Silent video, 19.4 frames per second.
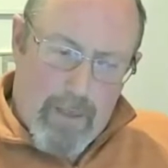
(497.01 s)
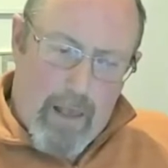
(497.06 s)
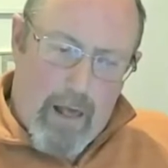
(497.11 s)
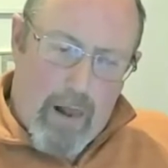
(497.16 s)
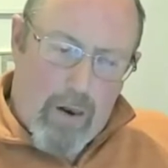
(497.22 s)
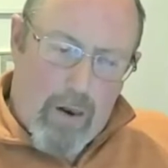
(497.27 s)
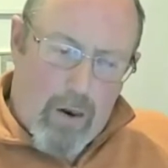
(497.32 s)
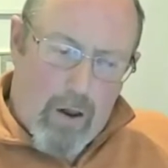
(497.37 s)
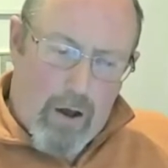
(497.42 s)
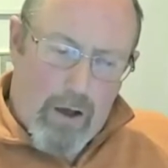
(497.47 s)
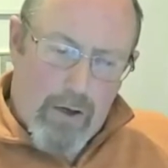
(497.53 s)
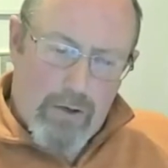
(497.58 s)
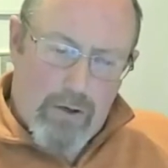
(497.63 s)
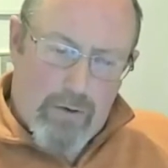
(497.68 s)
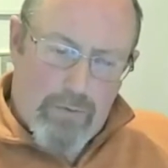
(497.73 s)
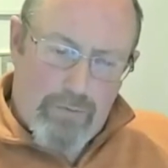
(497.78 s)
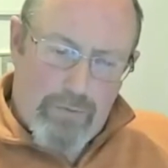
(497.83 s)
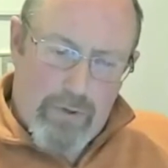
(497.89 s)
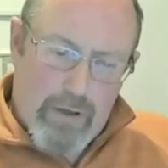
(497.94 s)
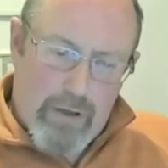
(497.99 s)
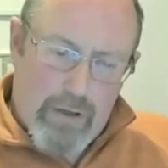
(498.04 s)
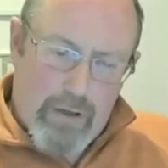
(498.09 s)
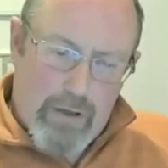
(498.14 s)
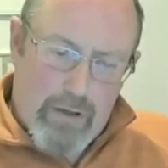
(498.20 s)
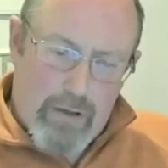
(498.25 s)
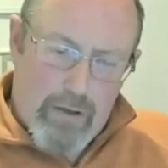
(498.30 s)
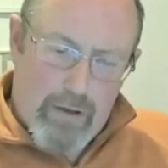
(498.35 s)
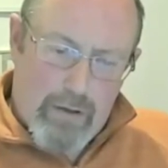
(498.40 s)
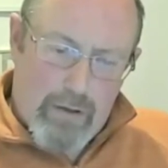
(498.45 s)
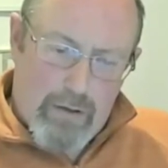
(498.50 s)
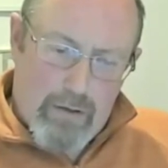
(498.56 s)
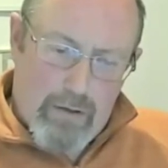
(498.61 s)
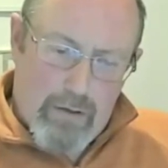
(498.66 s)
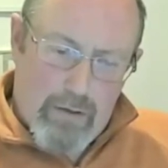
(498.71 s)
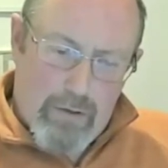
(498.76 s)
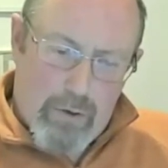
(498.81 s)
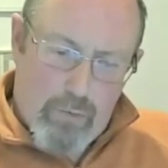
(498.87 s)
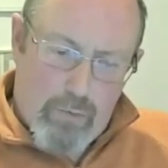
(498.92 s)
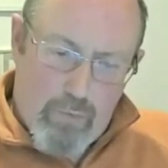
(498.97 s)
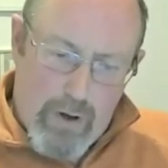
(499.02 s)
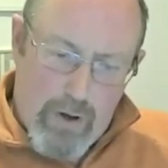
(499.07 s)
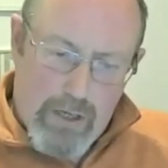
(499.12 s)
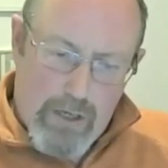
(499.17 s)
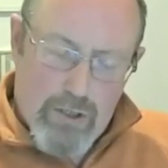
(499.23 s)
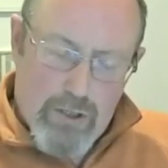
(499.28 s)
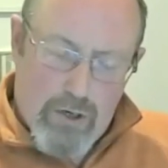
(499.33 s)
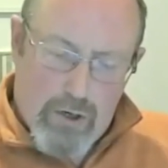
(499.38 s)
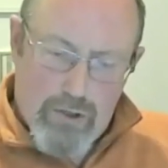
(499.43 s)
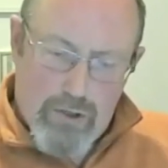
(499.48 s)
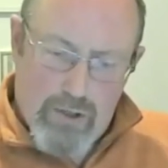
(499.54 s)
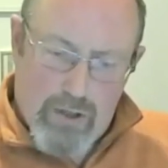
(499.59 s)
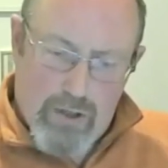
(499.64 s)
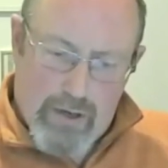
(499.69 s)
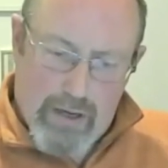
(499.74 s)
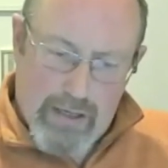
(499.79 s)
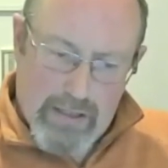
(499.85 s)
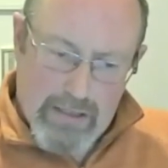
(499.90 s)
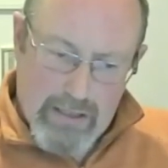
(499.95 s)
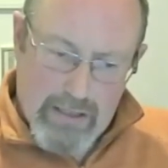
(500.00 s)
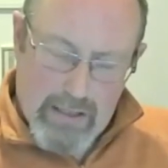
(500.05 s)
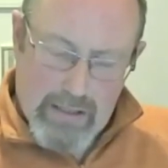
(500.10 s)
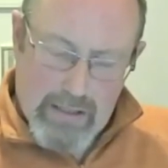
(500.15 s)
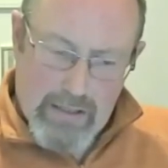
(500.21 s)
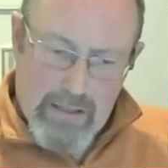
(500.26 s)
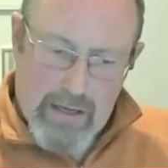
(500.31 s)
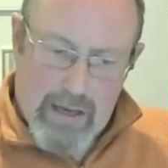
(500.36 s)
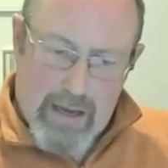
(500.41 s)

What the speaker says: a lot of the research that I did,